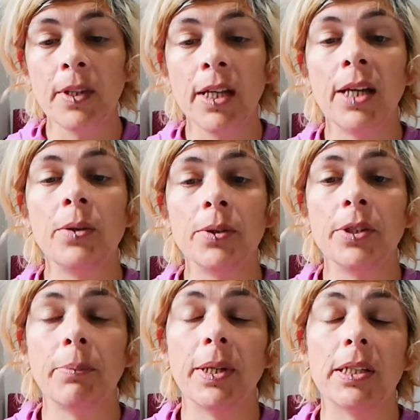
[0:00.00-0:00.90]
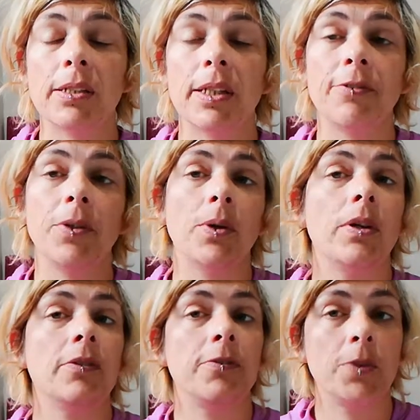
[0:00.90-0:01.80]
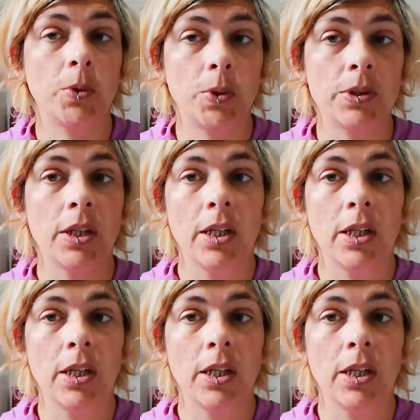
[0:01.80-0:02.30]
It also means that if you can't afford